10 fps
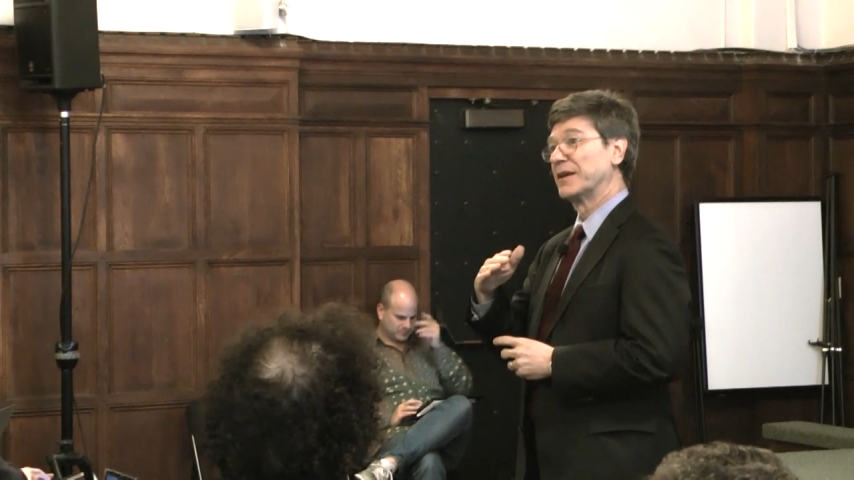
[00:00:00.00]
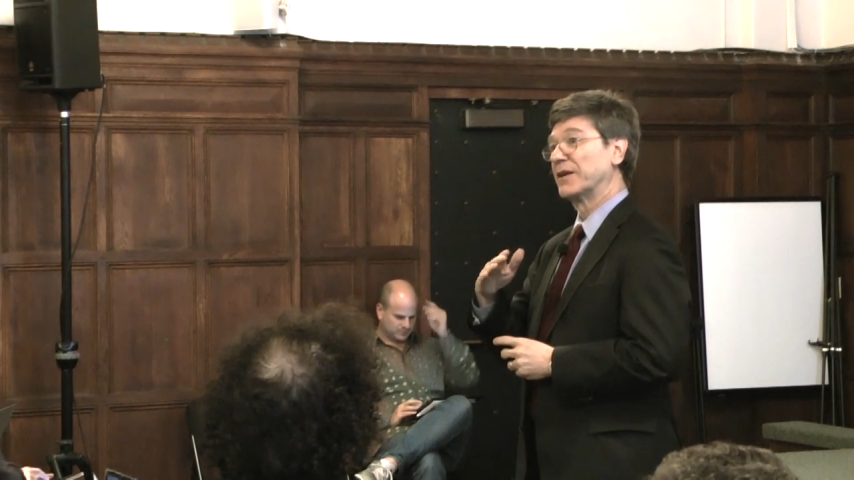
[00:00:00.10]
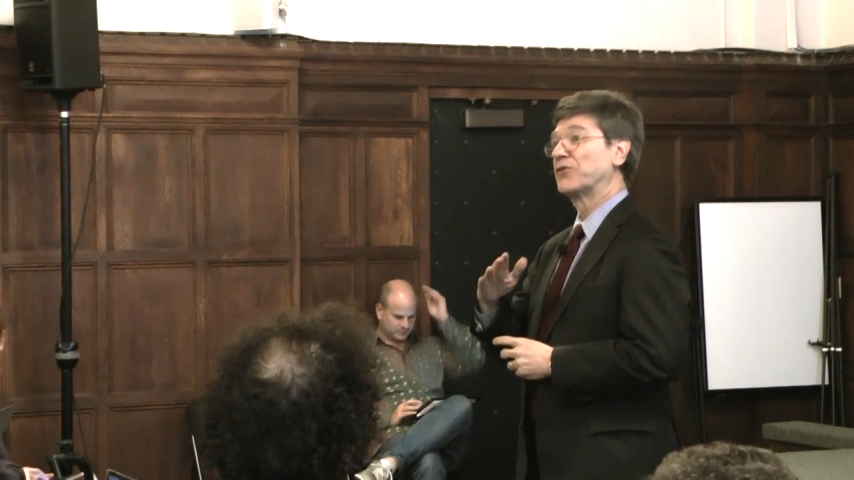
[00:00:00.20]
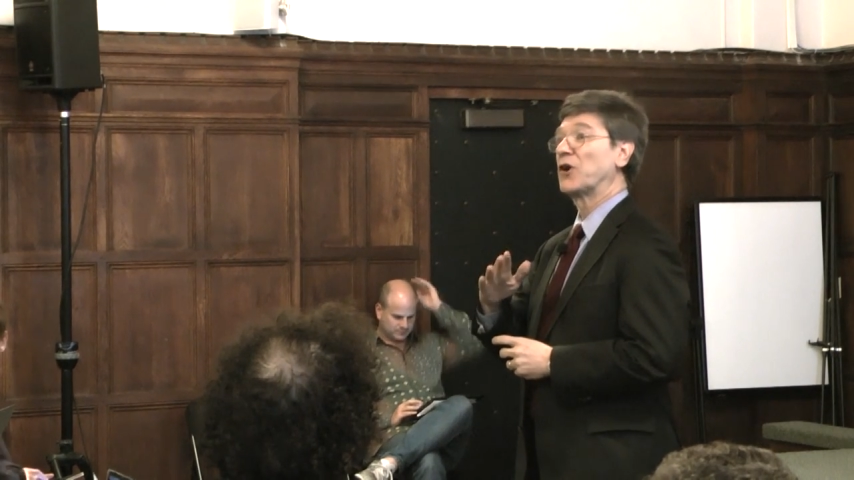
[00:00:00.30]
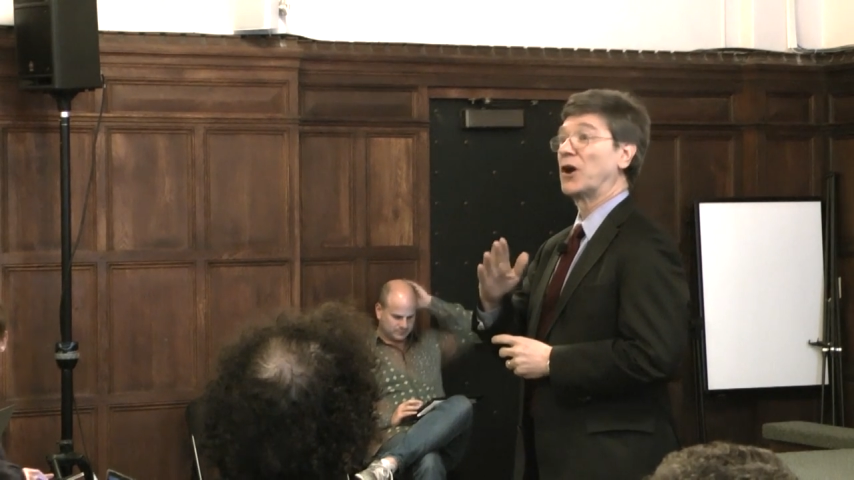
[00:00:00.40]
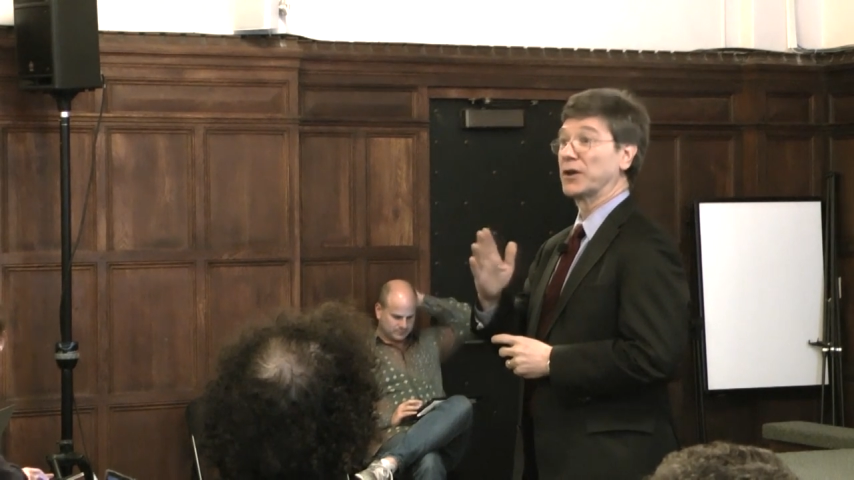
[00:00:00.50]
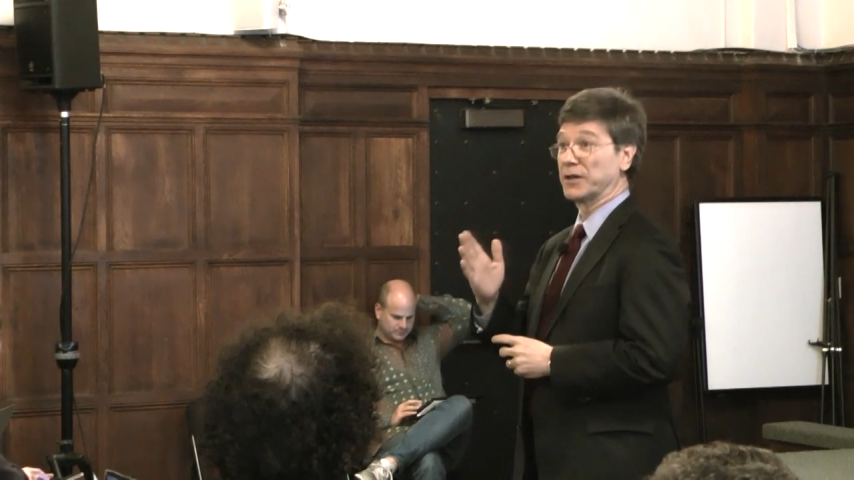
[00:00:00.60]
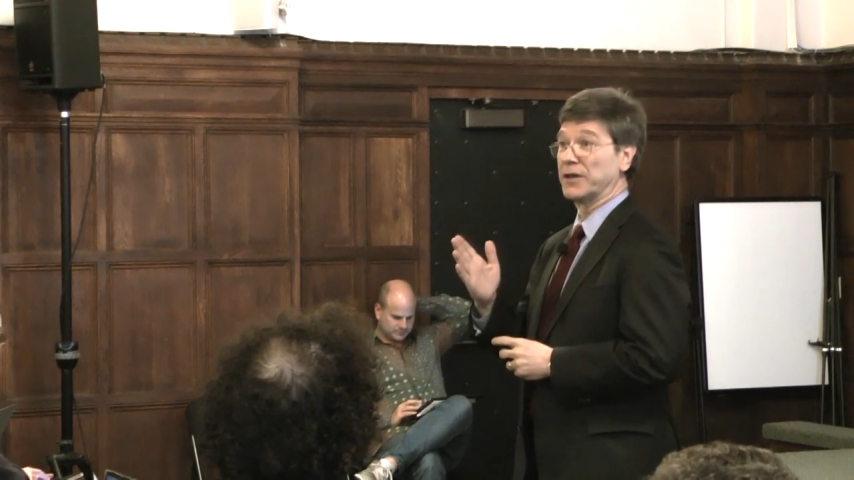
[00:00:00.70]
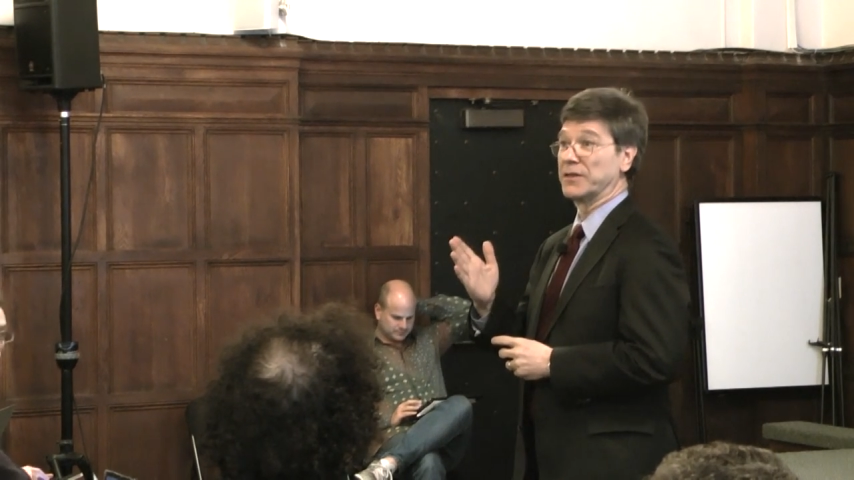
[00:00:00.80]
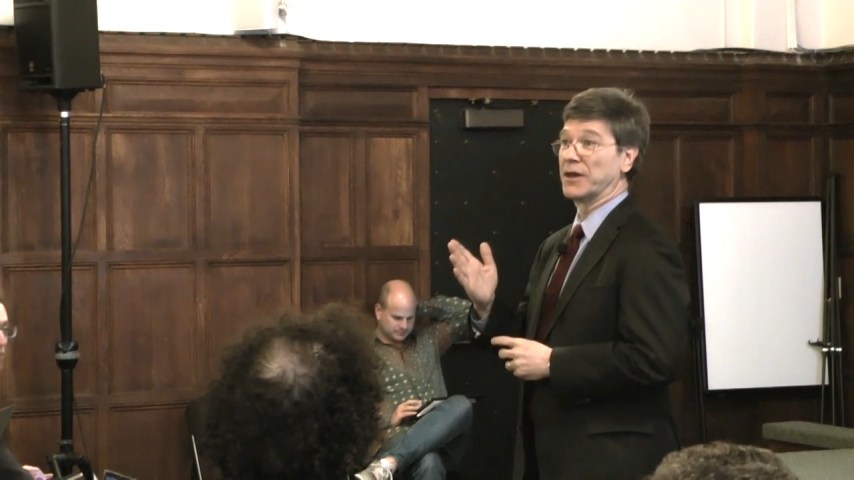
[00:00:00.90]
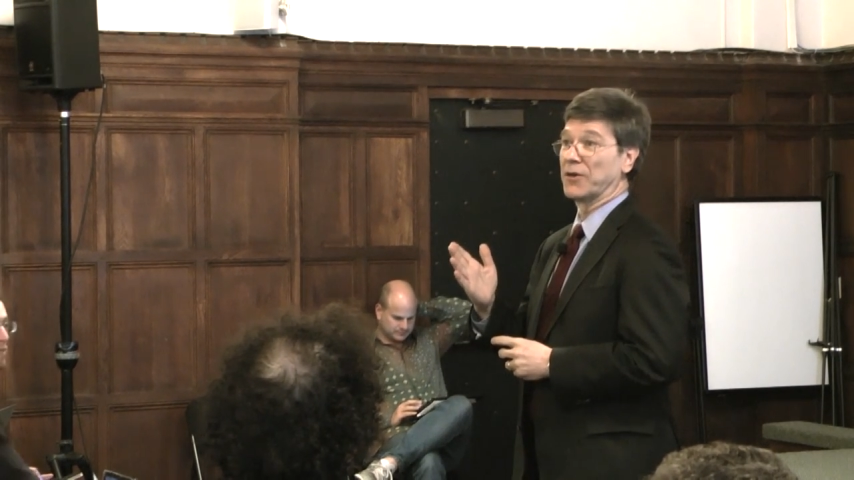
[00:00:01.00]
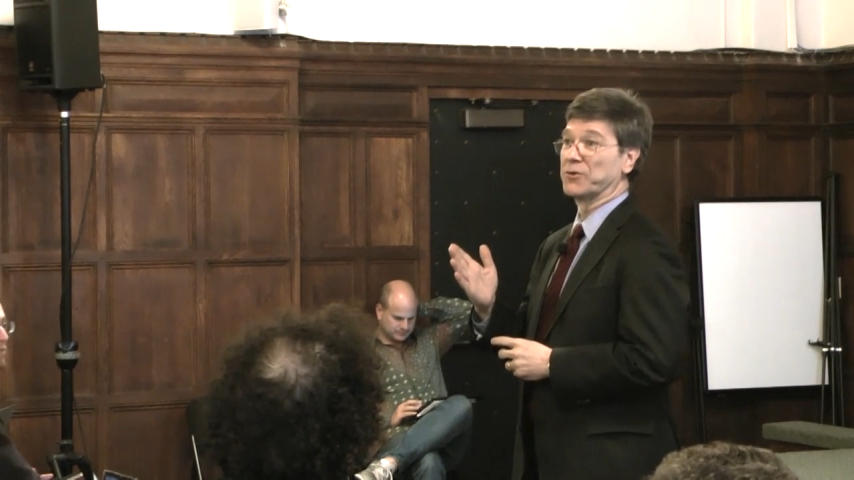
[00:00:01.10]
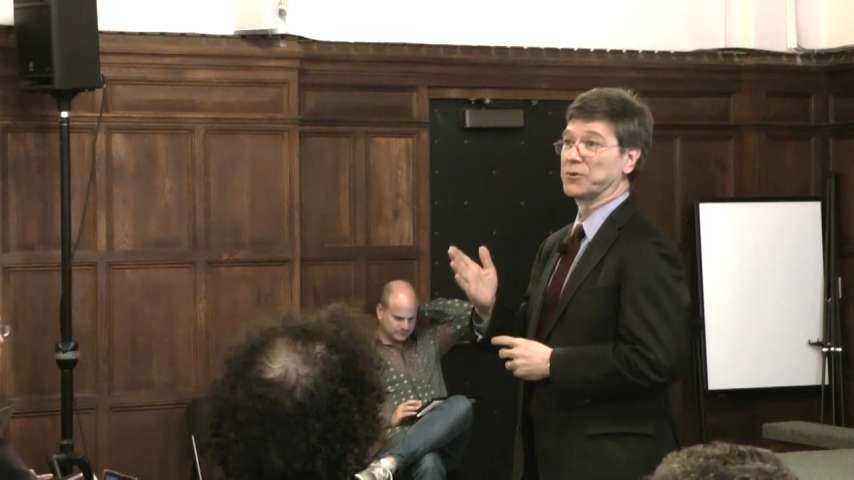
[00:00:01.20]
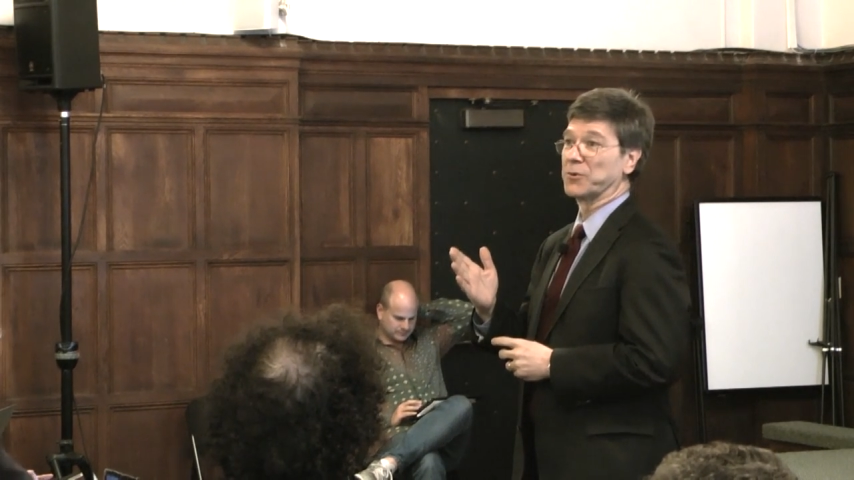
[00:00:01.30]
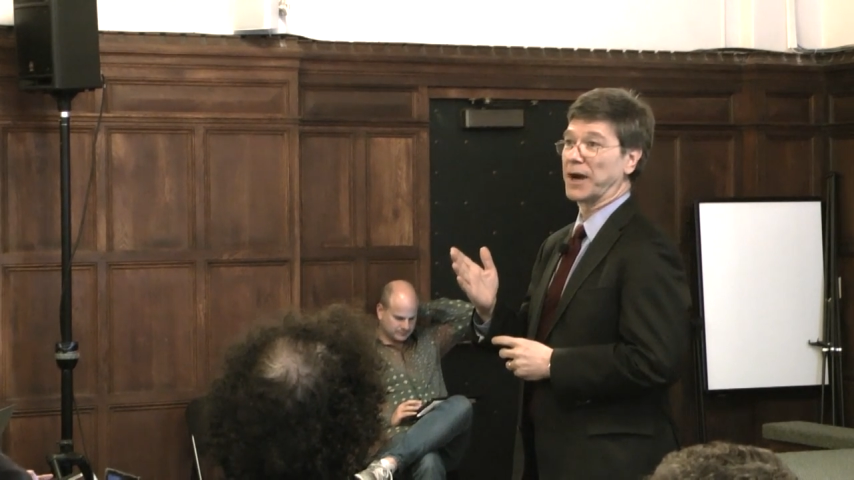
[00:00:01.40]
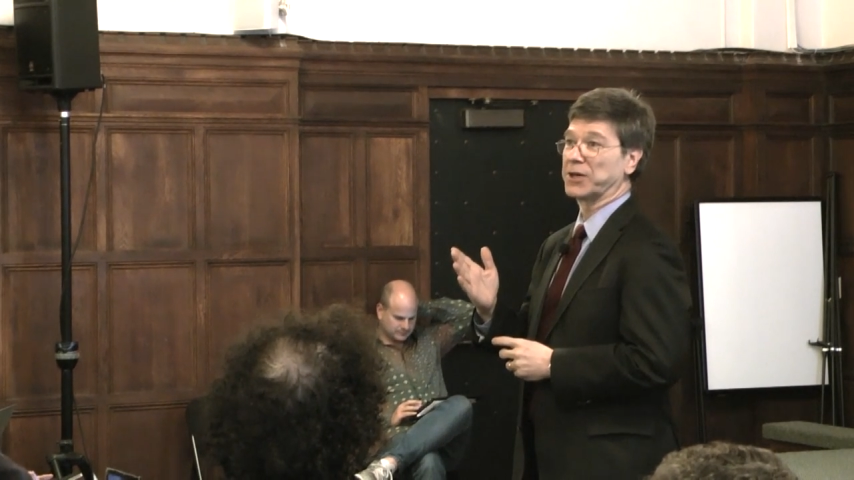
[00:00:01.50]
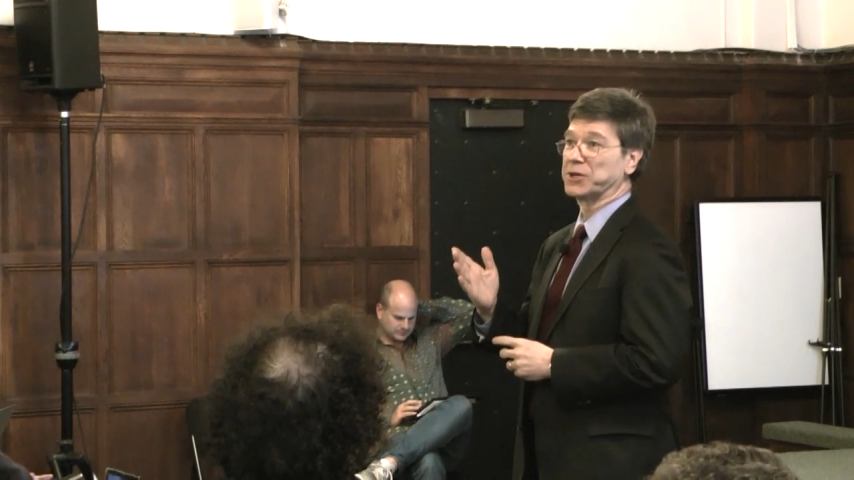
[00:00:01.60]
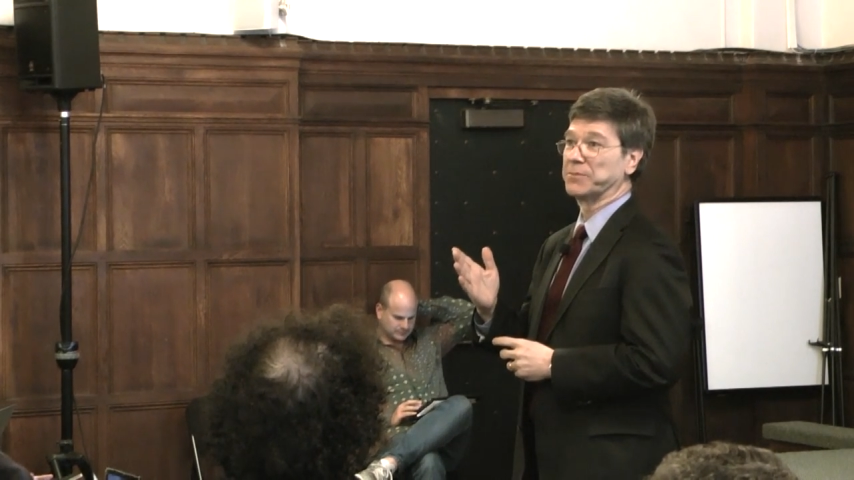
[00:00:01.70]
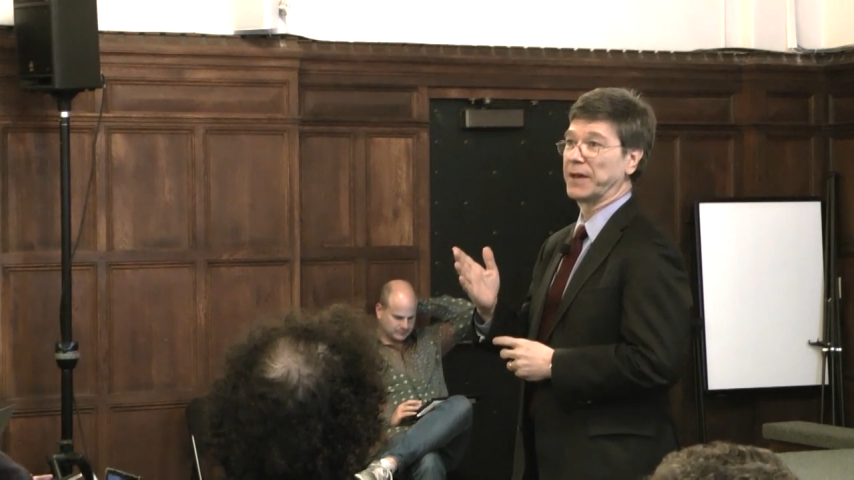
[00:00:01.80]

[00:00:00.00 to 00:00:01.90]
it's gone in the other direction,